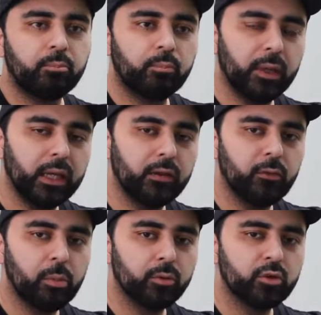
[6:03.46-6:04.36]
Beat
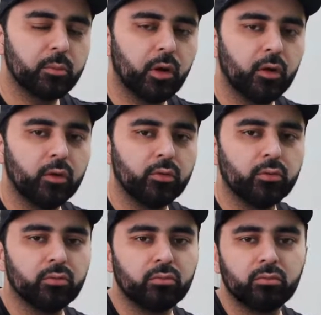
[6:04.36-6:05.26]
Liverpool tomorrow
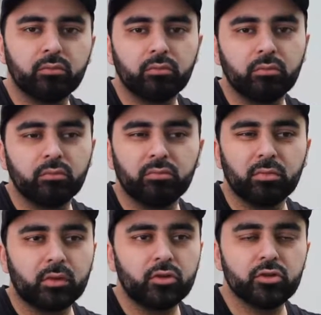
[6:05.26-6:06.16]

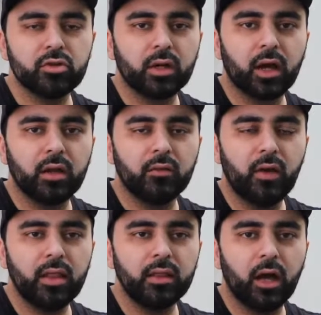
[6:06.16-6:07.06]
just to kind of
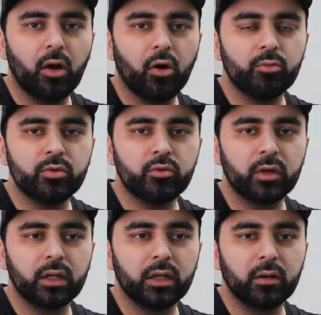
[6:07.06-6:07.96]
end their hopes,
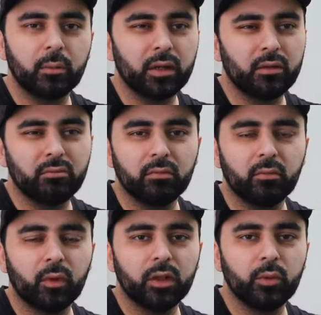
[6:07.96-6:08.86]
really. I mean,
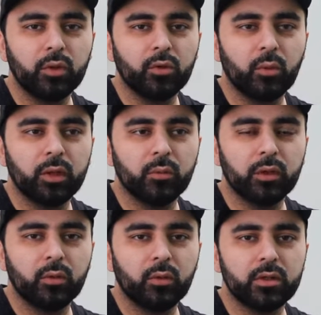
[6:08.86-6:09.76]
whether we do or whether we
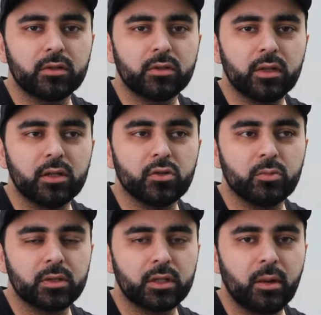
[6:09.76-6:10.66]
don't, it's
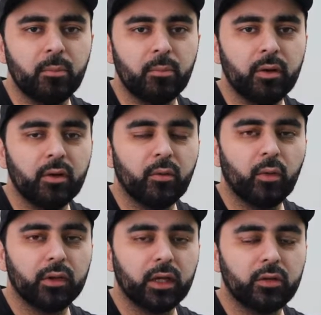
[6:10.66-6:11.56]
up to them
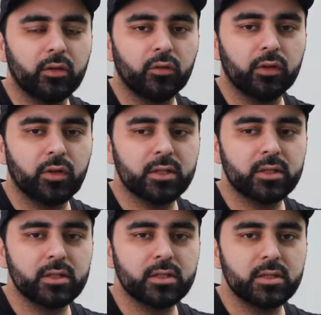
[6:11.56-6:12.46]
what they do for the rest
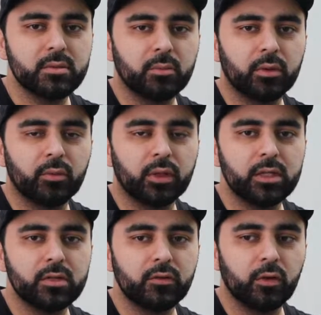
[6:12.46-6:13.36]
of the season, but we
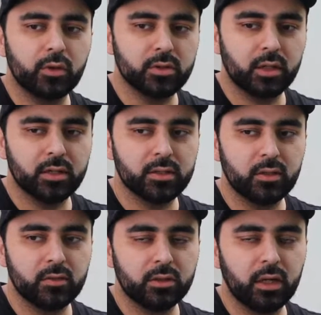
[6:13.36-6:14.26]
need to focus on
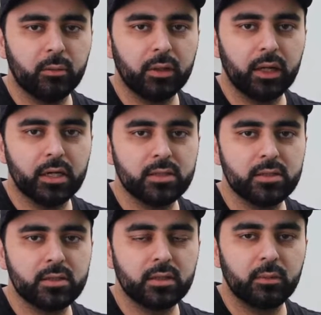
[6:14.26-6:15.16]
ourselves. So yeah, it'd be
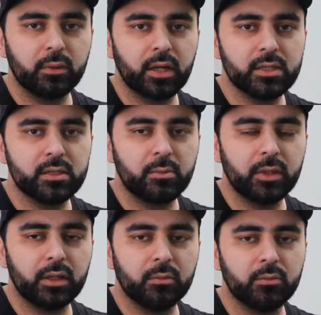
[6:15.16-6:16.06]
nice to
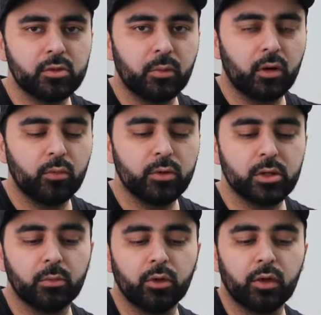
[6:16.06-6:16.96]
beat them tomorrow, which
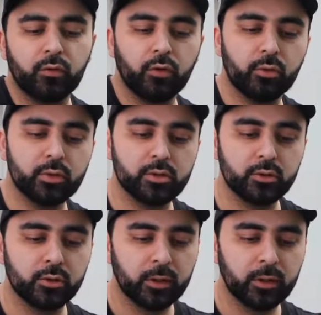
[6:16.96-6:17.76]
I'm looking forward to.